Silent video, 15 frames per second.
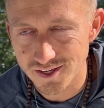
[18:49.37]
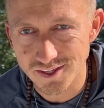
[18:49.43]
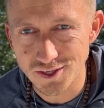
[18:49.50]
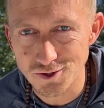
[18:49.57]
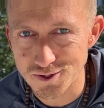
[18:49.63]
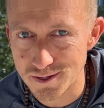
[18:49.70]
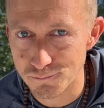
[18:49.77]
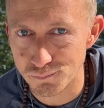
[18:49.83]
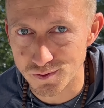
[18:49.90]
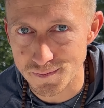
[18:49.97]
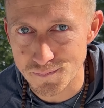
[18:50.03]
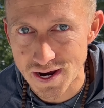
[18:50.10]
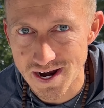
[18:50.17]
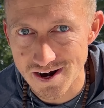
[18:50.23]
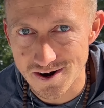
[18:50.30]
you can
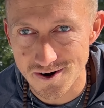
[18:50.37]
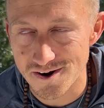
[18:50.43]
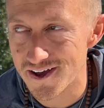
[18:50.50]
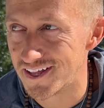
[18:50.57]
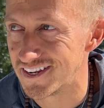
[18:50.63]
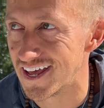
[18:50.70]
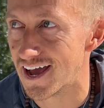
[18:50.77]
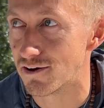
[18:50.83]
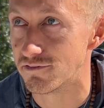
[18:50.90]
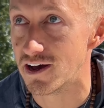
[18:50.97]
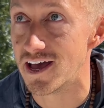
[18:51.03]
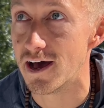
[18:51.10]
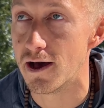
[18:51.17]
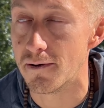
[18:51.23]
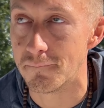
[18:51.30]
prepare to have
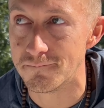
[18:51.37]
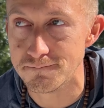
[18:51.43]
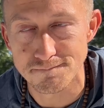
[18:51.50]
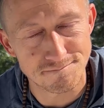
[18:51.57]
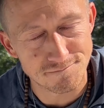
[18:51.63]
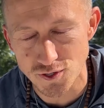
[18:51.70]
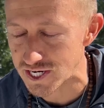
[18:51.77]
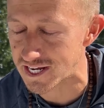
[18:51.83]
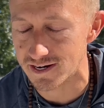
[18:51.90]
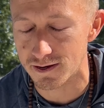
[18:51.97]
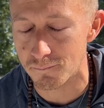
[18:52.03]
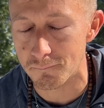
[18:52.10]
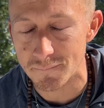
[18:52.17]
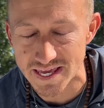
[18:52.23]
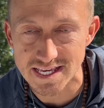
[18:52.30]
a freaking
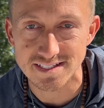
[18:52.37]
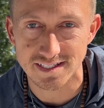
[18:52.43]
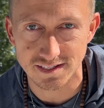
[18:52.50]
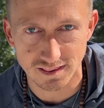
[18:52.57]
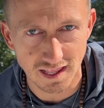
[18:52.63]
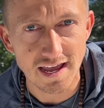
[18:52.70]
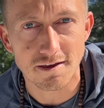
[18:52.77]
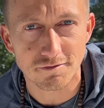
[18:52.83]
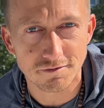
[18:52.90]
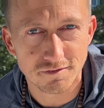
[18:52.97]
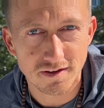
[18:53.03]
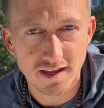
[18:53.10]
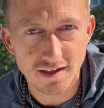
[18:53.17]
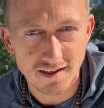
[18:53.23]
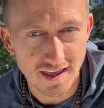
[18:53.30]
amazing life
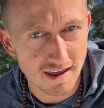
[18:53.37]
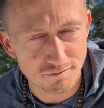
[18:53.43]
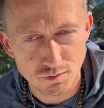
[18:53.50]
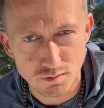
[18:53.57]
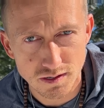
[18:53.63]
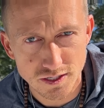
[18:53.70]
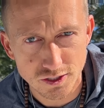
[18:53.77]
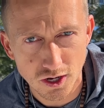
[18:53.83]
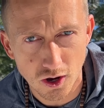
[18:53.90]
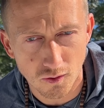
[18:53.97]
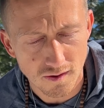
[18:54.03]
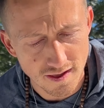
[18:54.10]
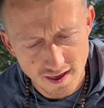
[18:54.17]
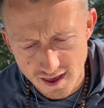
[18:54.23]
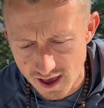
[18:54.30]
everywhere you go.
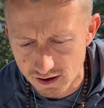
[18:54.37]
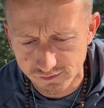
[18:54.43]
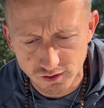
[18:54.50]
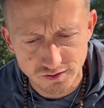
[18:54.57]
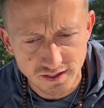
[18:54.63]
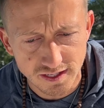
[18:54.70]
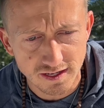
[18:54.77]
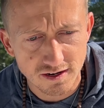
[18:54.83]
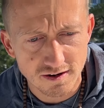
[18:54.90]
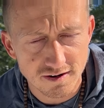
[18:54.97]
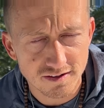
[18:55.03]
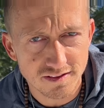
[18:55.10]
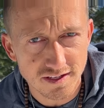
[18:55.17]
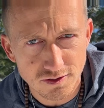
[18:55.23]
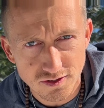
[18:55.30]
Have all the
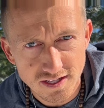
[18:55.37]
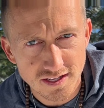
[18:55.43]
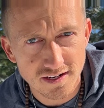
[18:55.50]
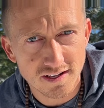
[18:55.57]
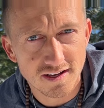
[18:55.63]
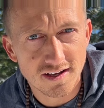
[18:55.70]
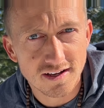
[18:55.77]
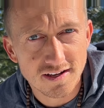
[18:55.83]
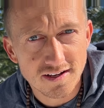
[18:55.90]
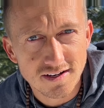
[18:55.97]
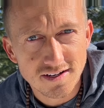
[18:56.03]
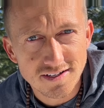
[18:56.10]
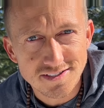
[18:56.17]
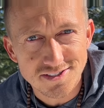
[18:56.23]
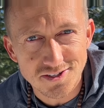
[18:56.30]
gear that you need
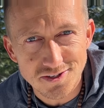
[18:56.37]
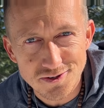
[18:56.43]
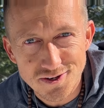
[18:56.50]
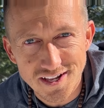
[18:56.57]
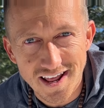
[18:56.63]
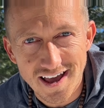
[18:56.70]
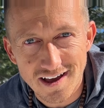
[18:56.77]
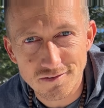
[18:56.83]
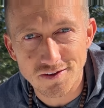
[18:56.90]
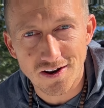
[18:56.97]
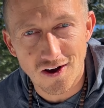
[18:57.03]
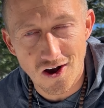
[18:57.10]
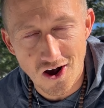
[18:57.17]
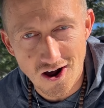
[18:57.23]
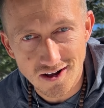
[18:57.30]
so that you can have an
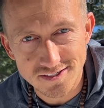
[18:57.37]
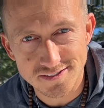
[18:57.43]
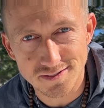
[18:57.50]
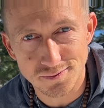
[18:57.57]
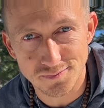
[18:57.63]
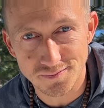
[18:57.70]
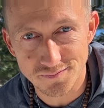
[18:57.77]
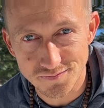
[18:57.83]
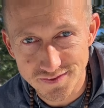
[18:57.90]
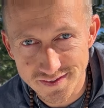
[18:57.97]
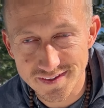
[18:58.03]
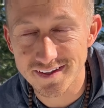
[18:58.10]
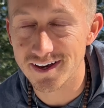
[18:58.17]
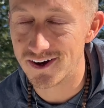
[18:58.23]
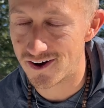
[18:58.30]
awesome,
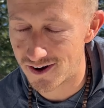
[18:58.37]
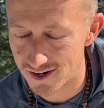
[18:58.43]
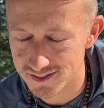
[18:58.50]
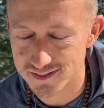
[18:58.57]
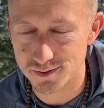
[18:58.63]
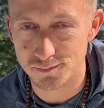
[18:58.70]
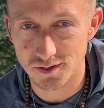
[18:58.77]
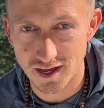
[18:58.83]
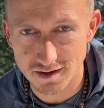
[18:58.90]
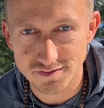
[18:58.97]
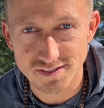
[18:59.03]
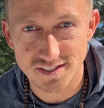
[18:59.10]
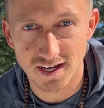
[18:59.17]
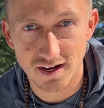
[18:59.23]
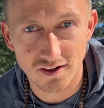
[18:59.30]
awesome
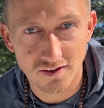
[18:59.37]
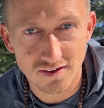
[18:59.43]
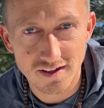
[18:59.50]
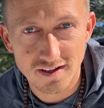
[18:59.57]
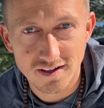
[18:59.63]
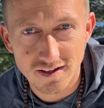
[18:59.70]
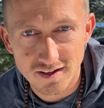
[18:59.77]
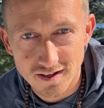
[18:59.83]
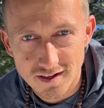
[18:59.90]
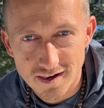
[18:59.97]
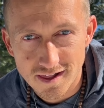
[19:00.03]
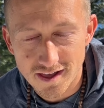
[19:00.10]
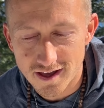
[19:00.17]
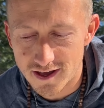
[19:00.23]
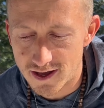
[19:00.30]
lifestyle
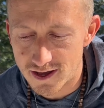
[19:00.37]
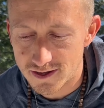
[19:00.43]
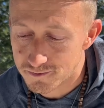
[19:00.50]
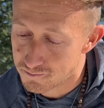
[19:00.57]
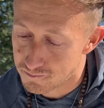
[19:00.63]
uh,